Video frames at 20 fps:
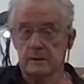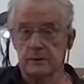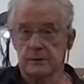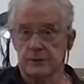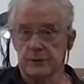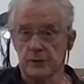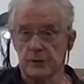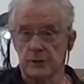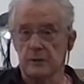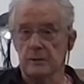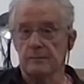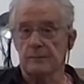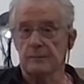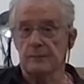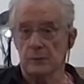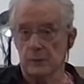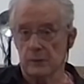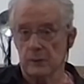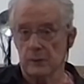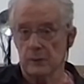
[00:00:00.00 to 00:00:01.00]
dirt
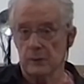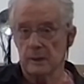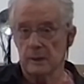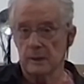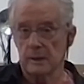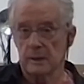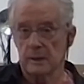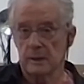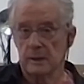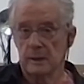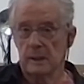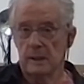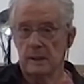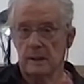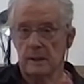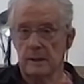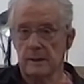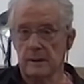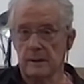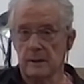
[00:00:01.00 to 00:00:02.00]
poor,
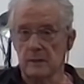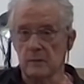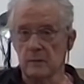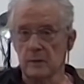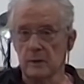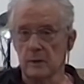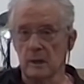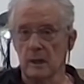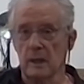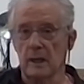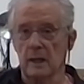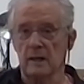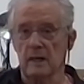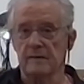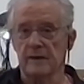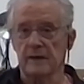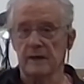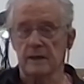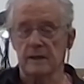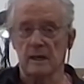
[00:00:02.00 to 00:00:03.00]
and there weren't a lot of
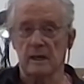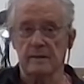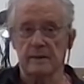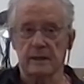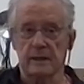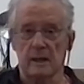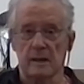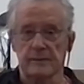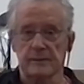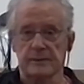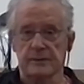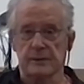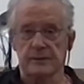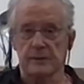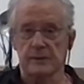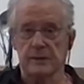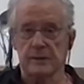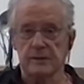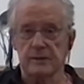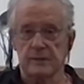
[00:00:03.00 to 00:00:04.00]
economic
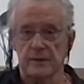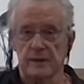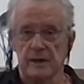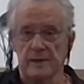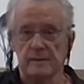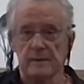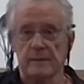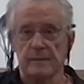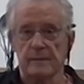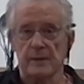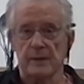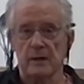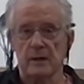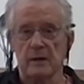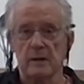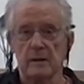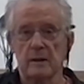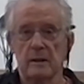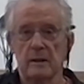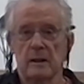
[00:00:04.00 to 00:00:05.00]
opportunities for them up
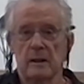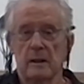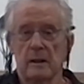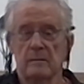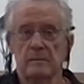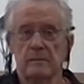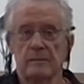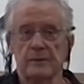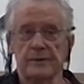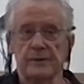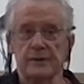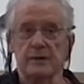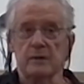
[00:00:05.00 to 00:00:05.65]
there, but there